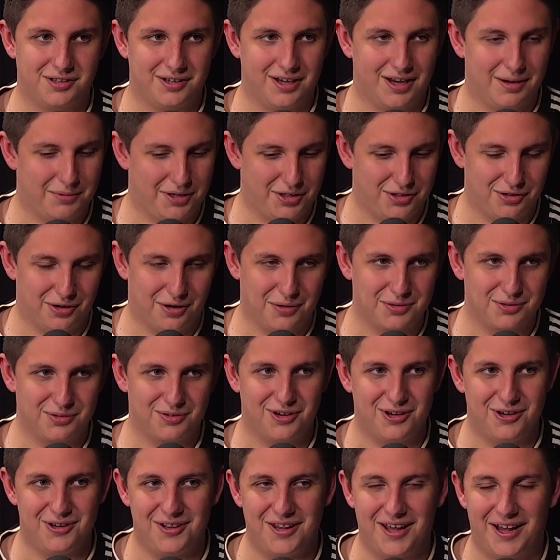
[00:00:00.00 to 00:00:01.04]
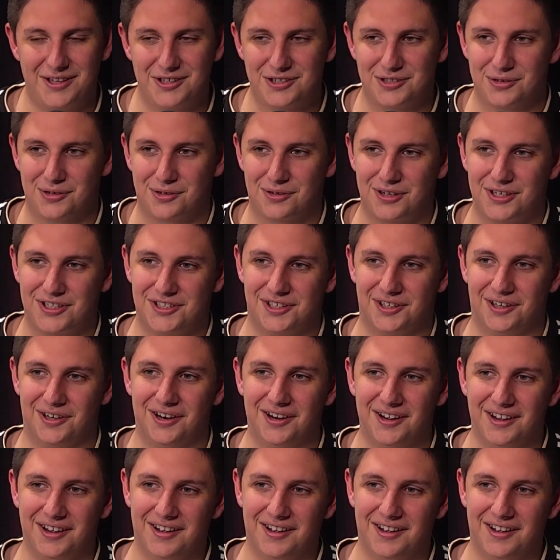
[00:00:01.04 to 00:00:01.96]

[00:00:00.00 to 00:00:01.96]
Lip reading: How many times have we heard that story? So,